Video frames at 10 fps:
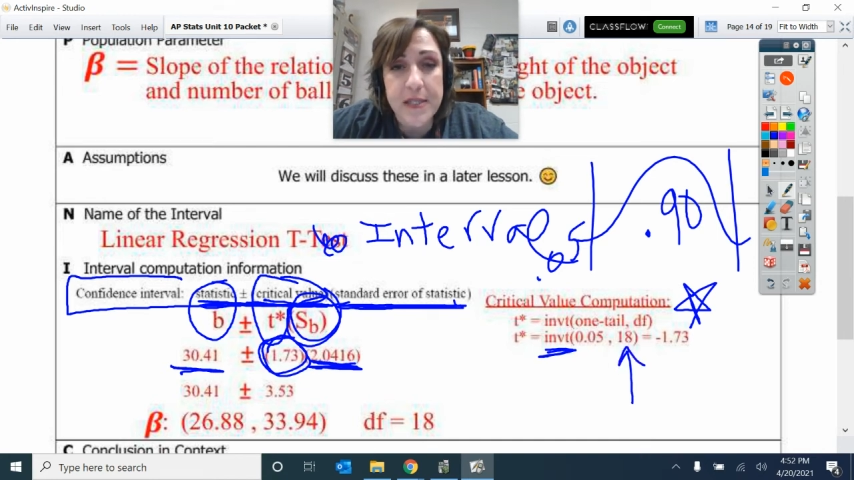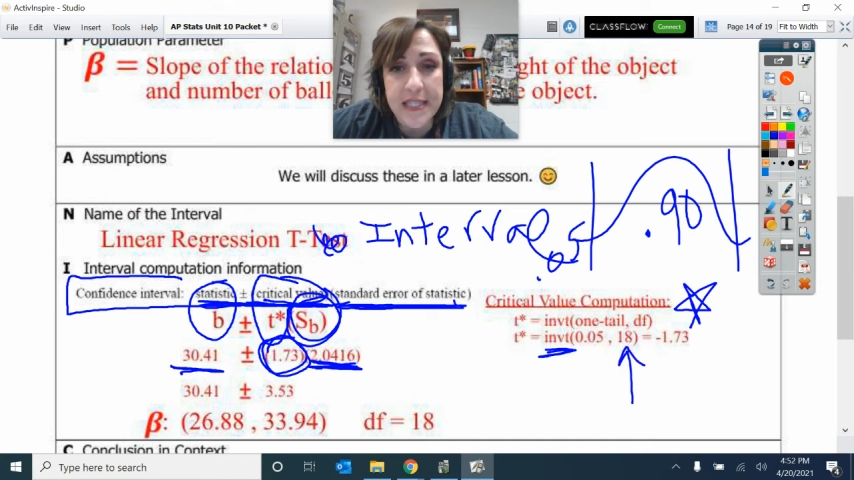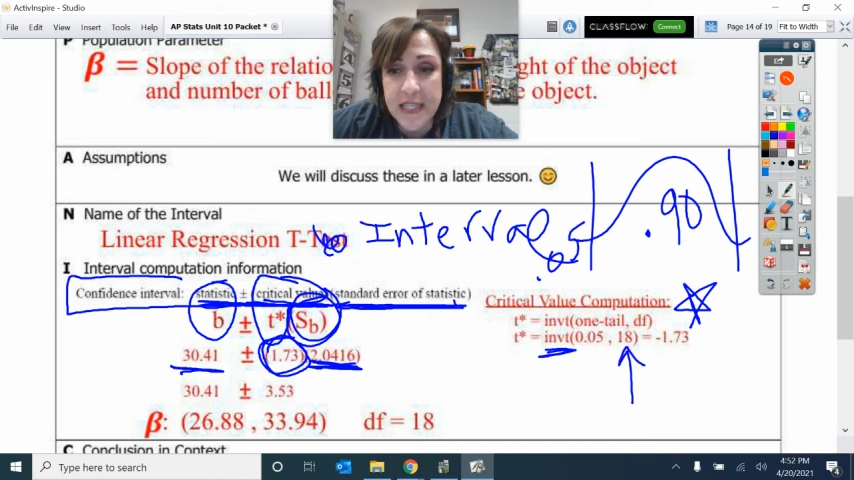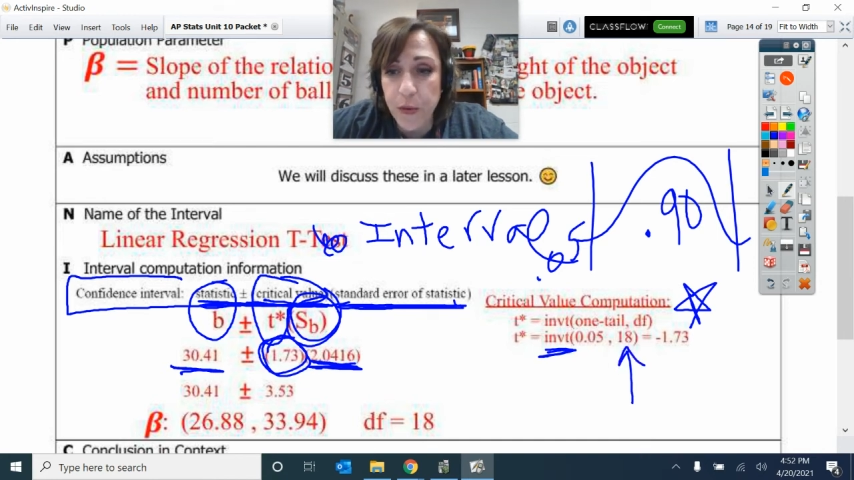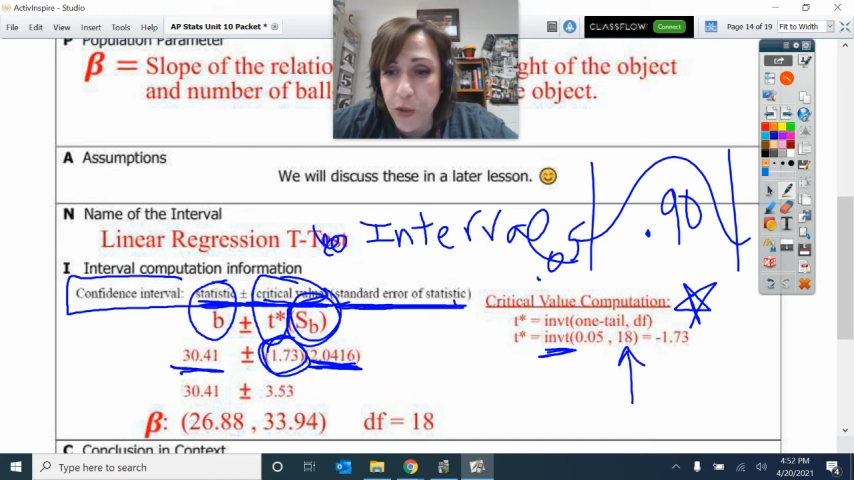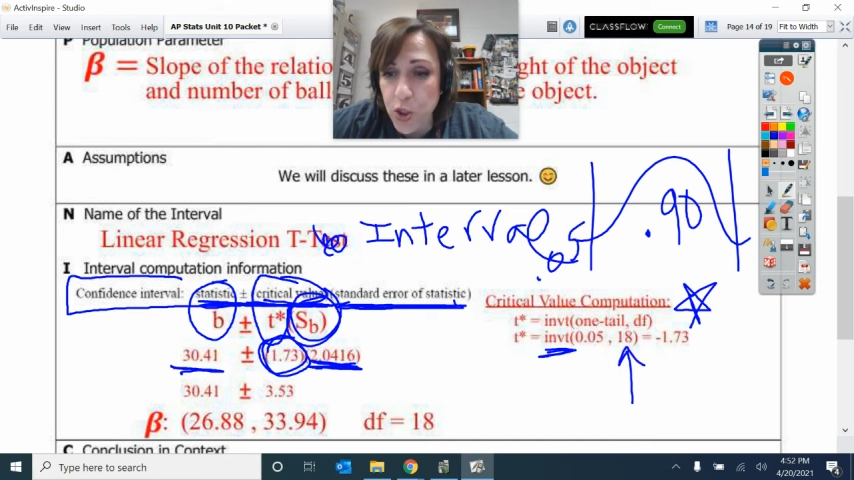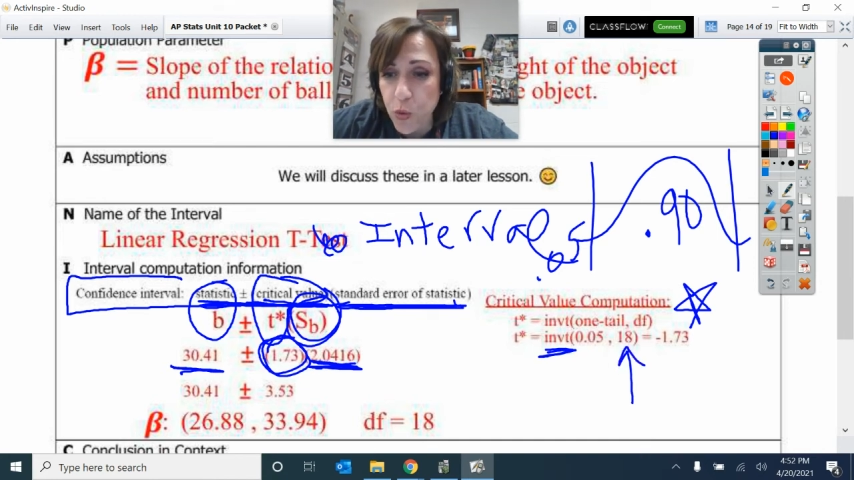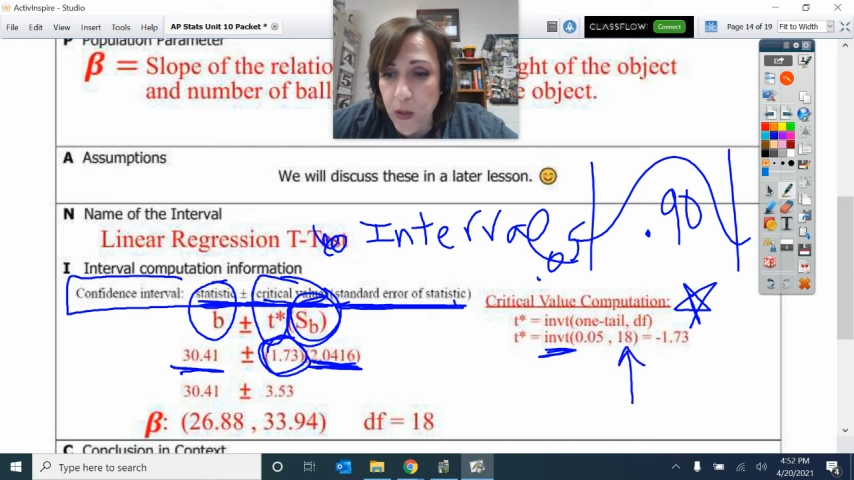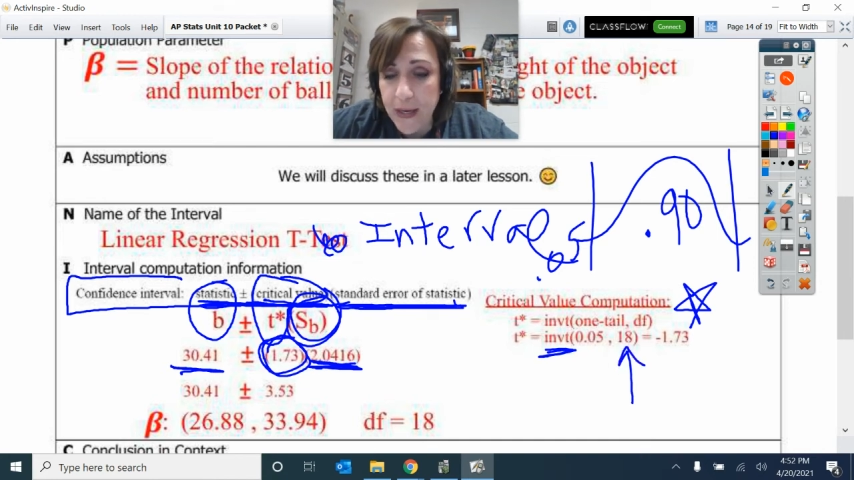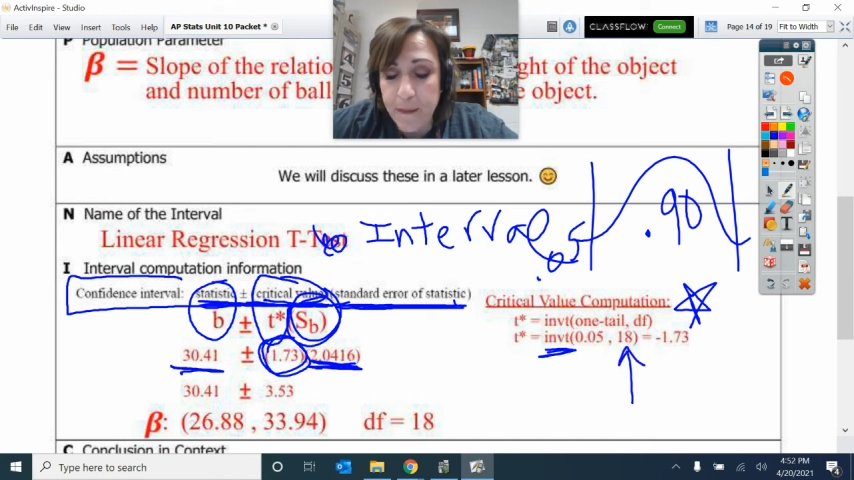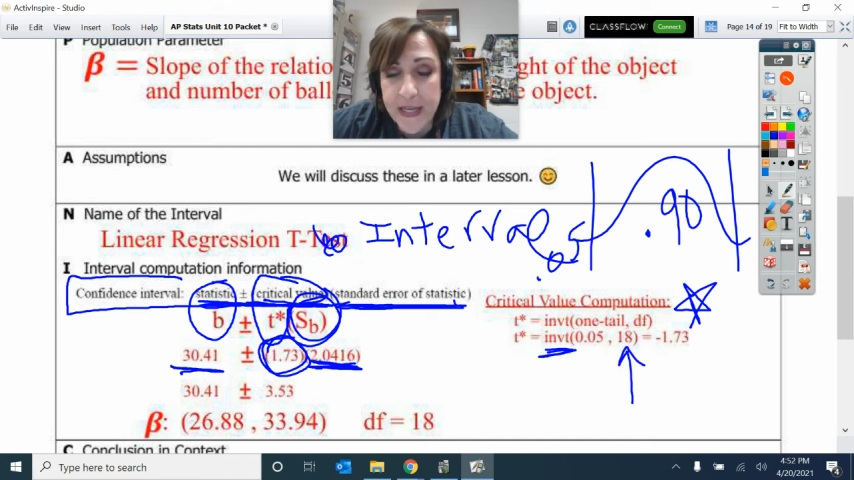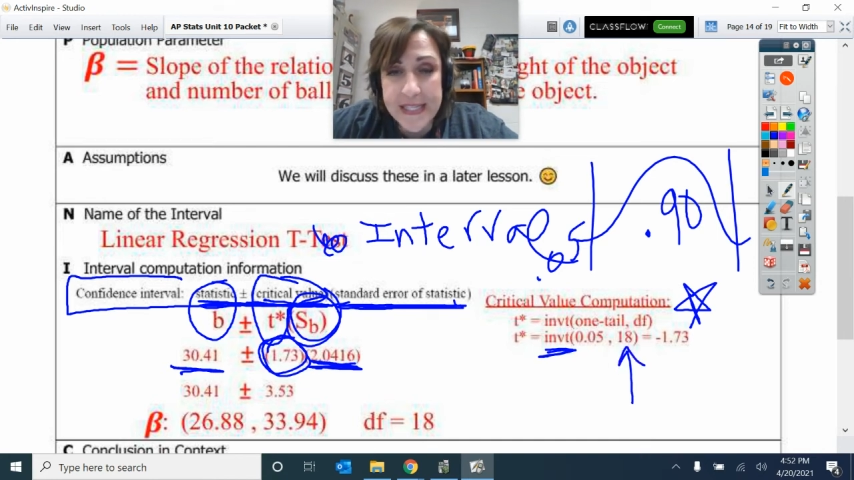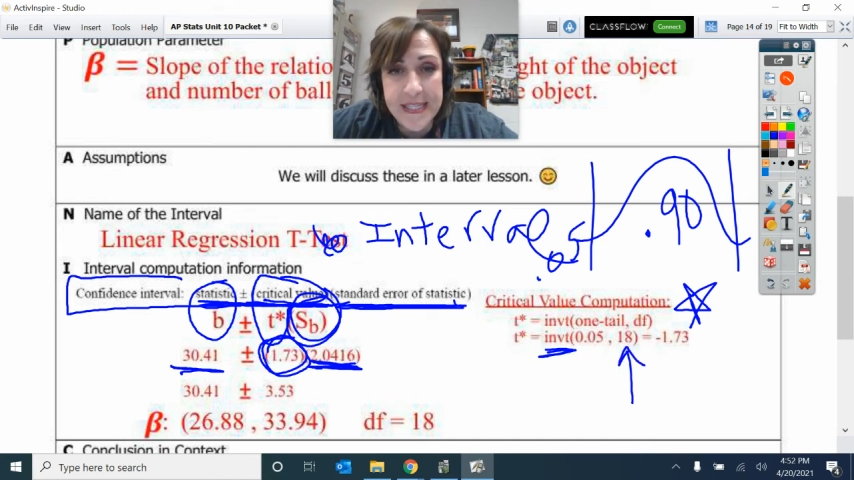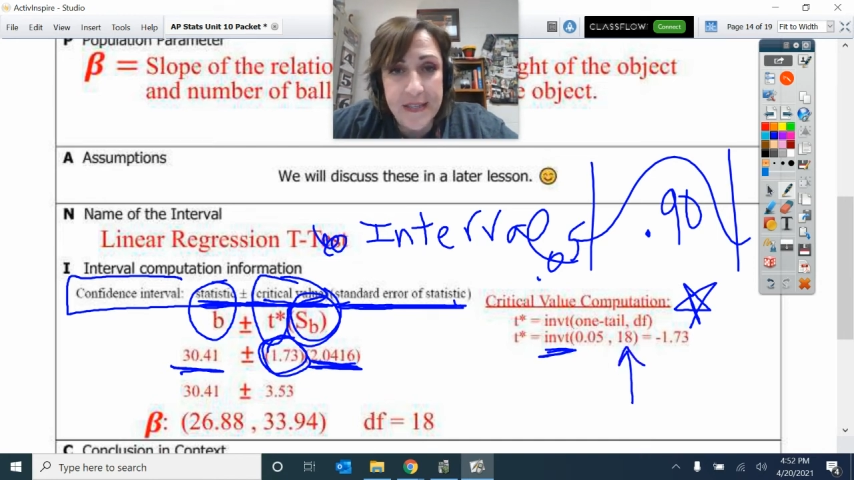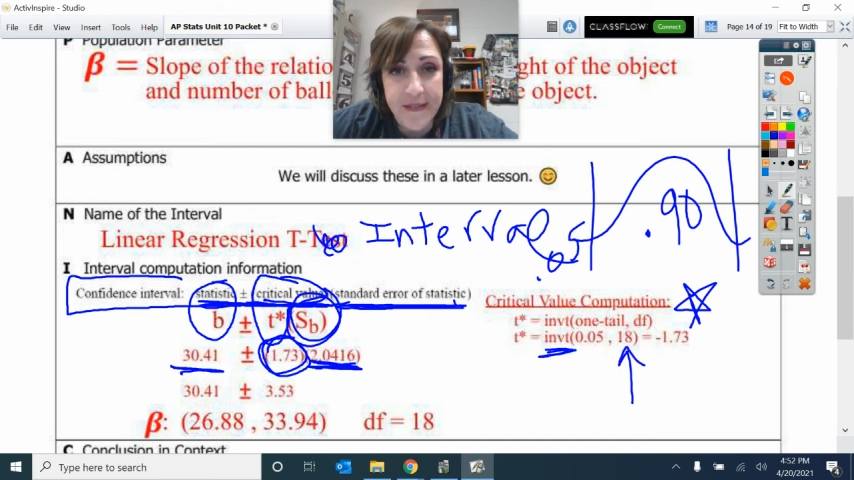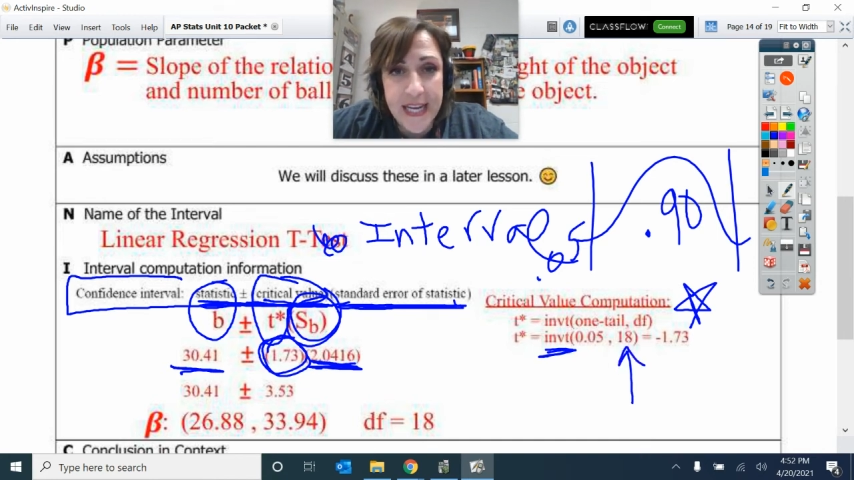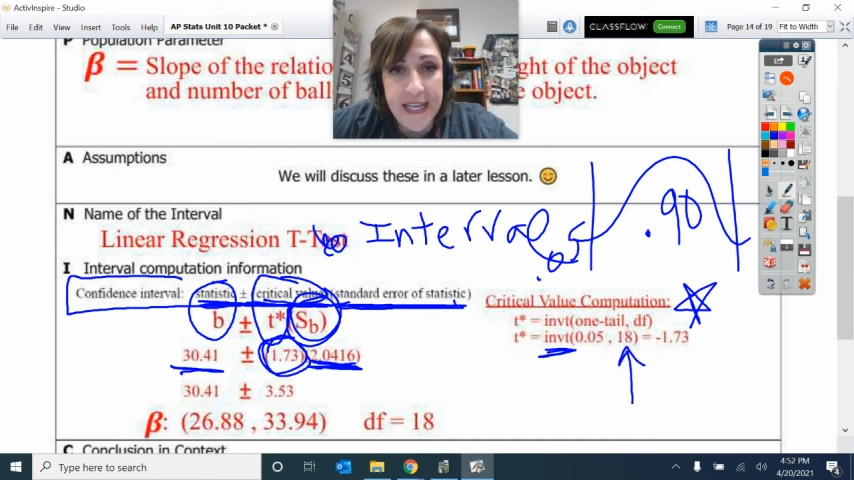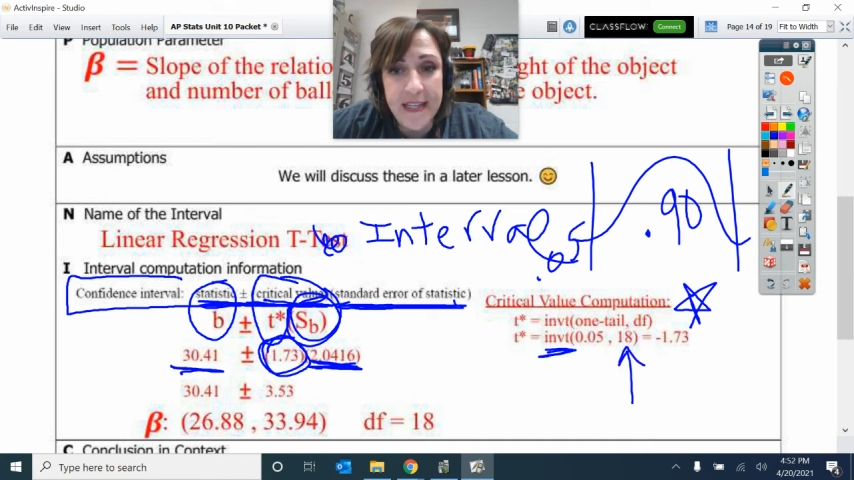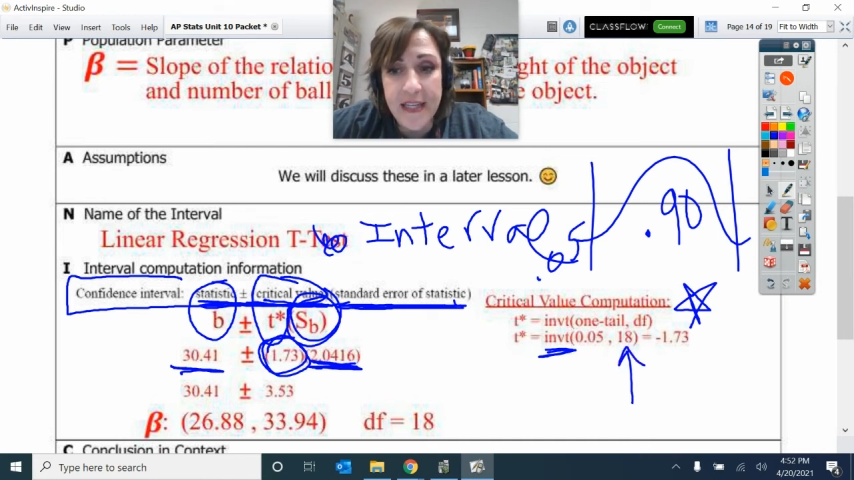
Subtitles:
Since there were 20 pieces of data,